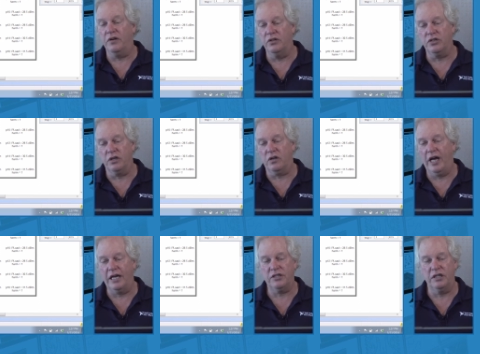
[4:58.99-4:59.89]
here's your
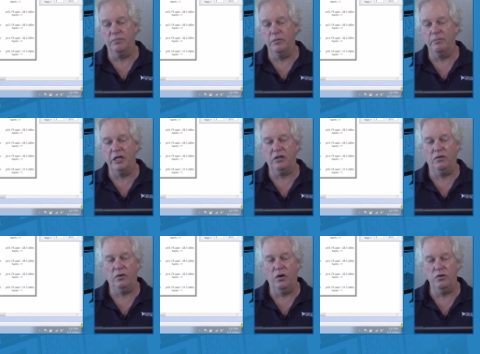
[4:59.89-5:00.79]
classic MMIC
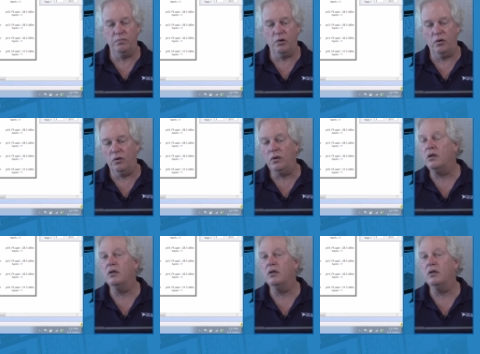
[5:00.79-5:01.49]
load pull.